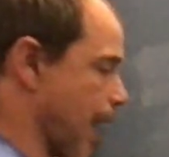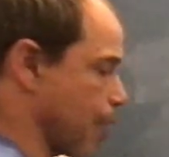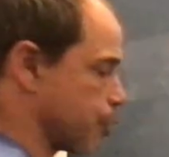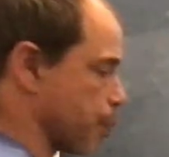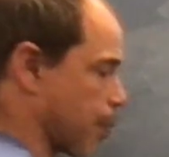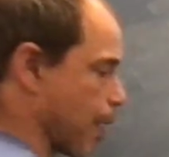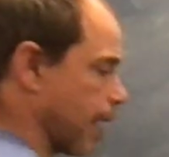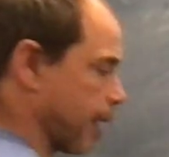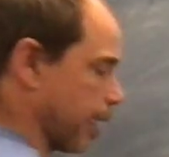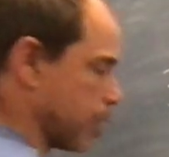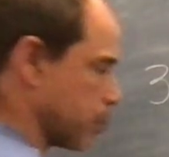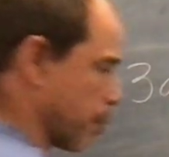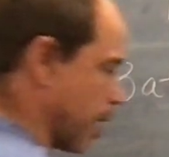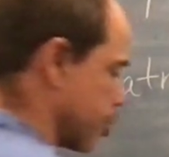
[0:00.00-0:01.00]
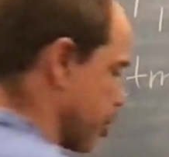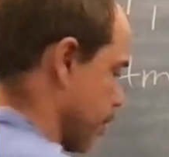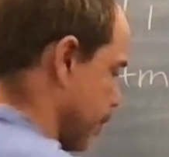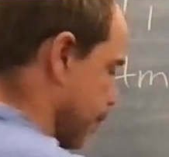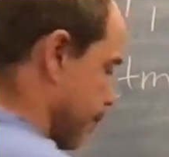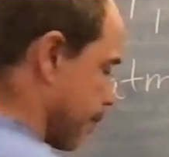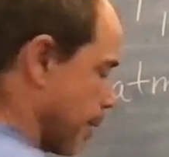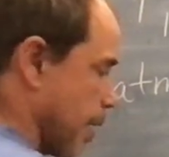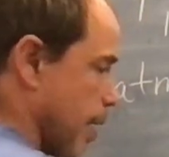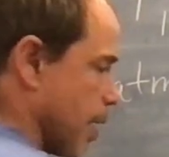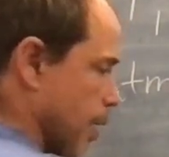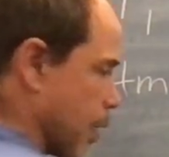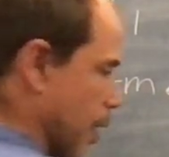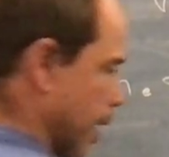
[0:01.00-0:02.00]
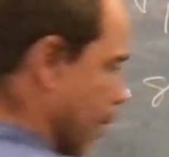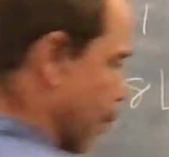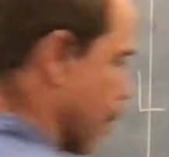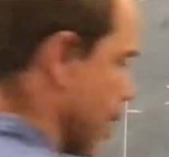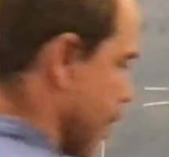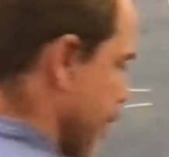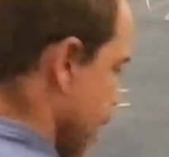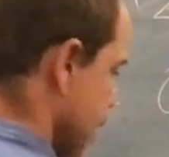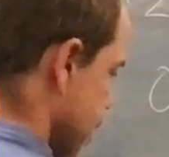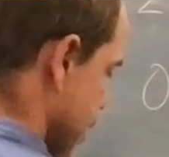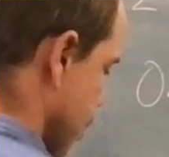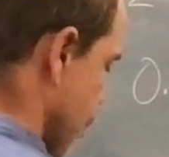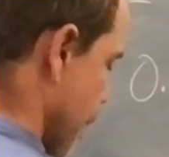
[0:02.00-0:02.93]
algebraic expression. I'm going to get rid of these so